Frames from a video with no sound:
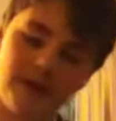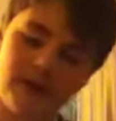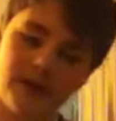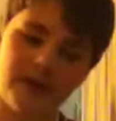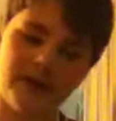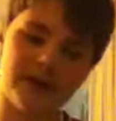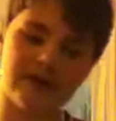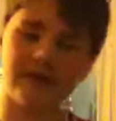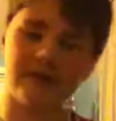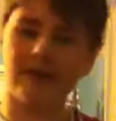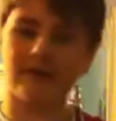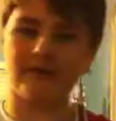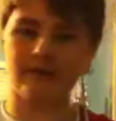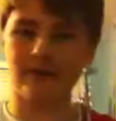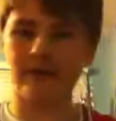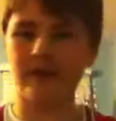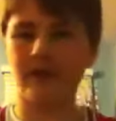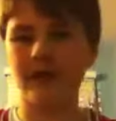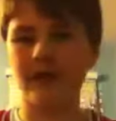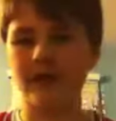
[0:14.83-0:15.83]
Not
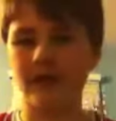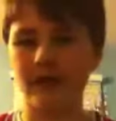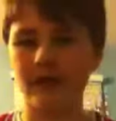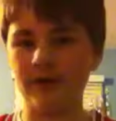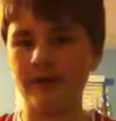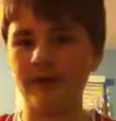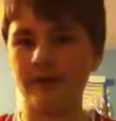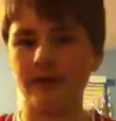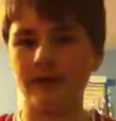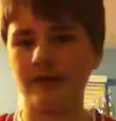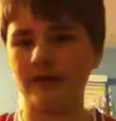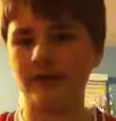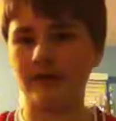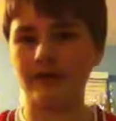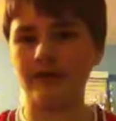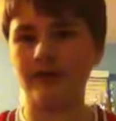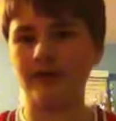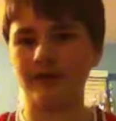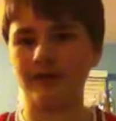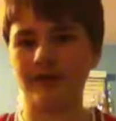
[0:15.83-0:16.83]
really a gun as much
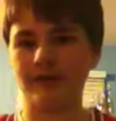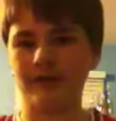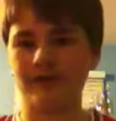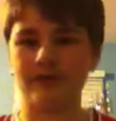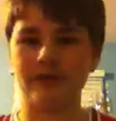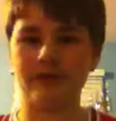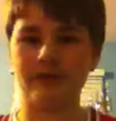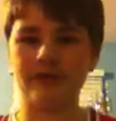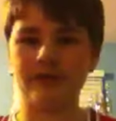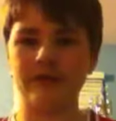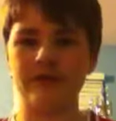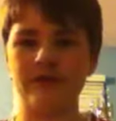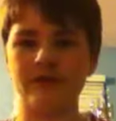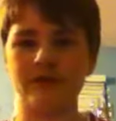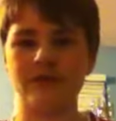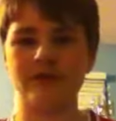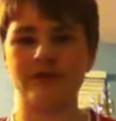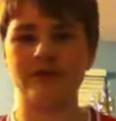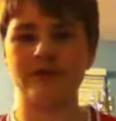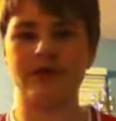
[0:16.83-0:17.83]
as it is just like a
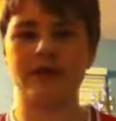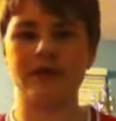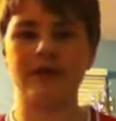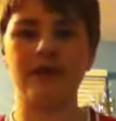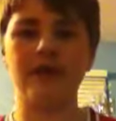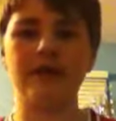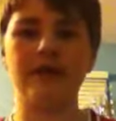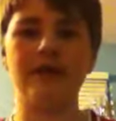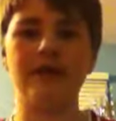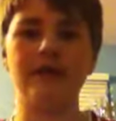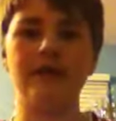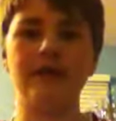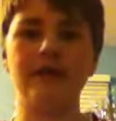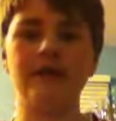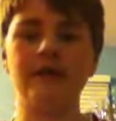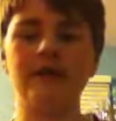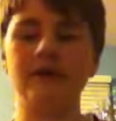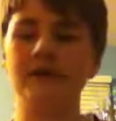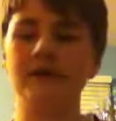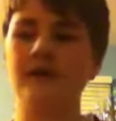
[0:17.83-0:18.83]
little projectile thing.
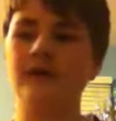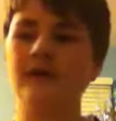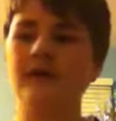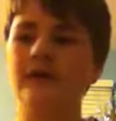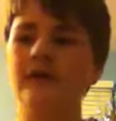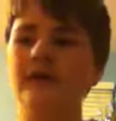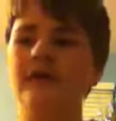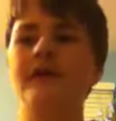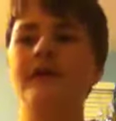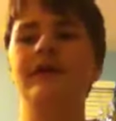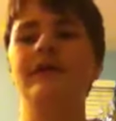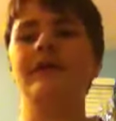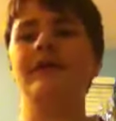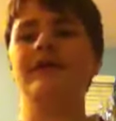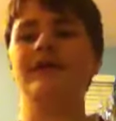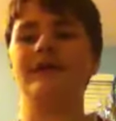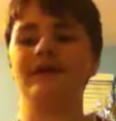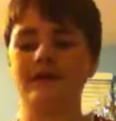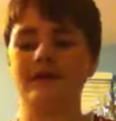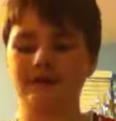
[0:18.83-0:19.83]

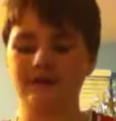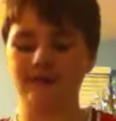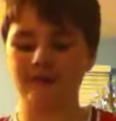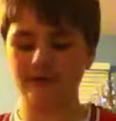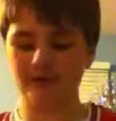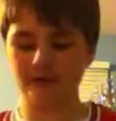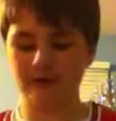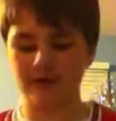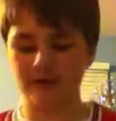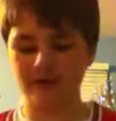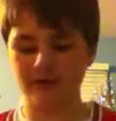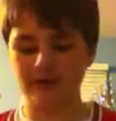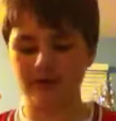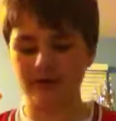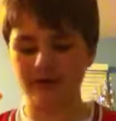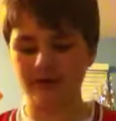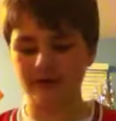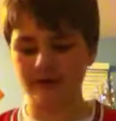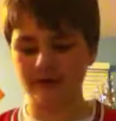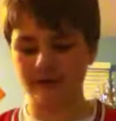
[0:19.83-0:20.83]
And so you're going to
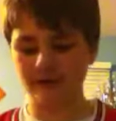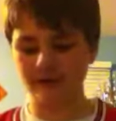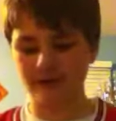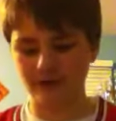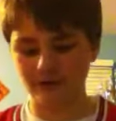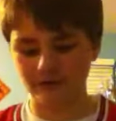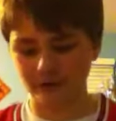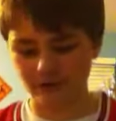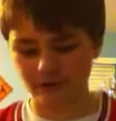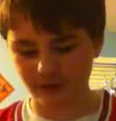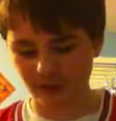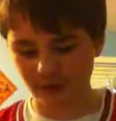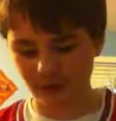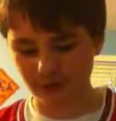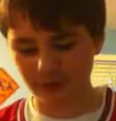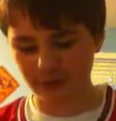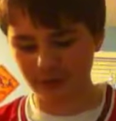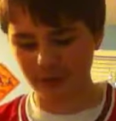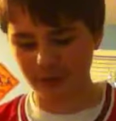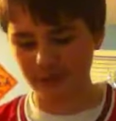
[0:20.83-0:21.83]
need a specific
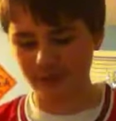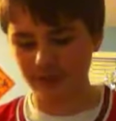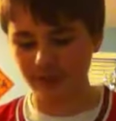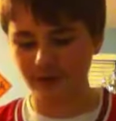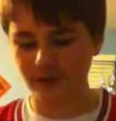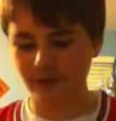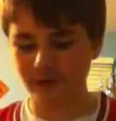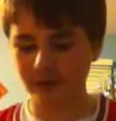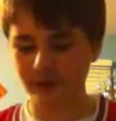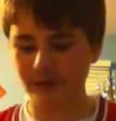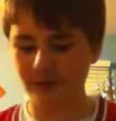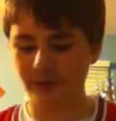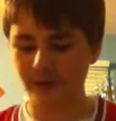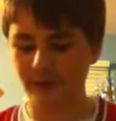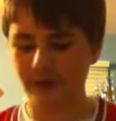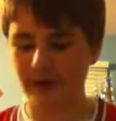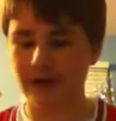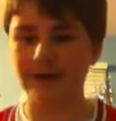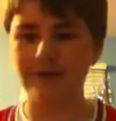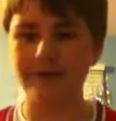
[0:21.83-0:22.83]
type of pen. You're going to need a
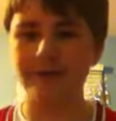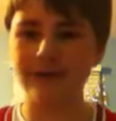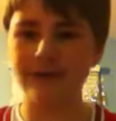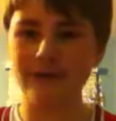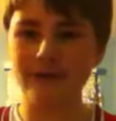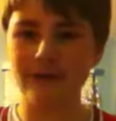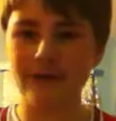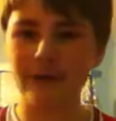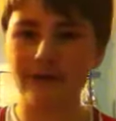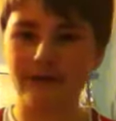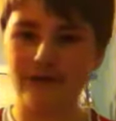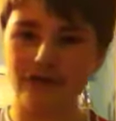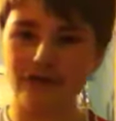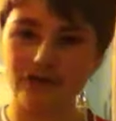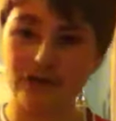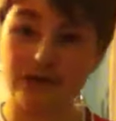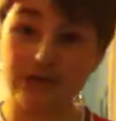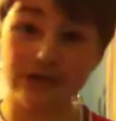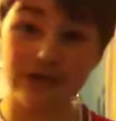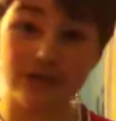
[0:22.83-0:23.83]
Pilot
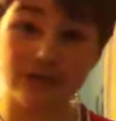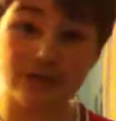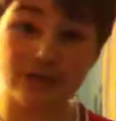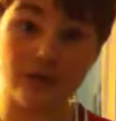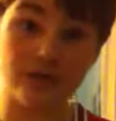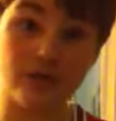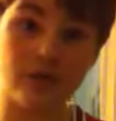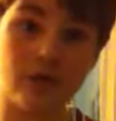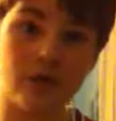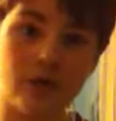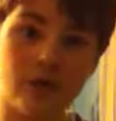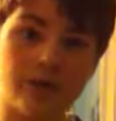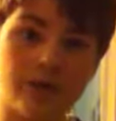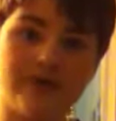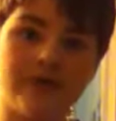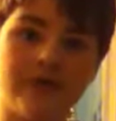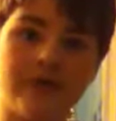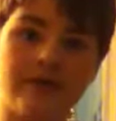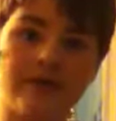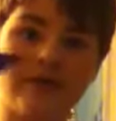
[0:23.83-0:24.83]
g-2
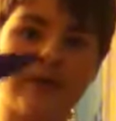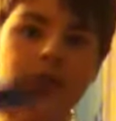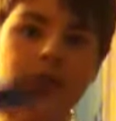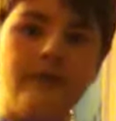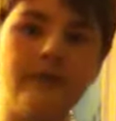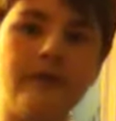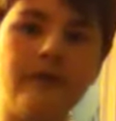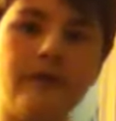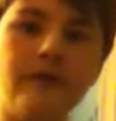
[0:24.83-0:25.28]
07.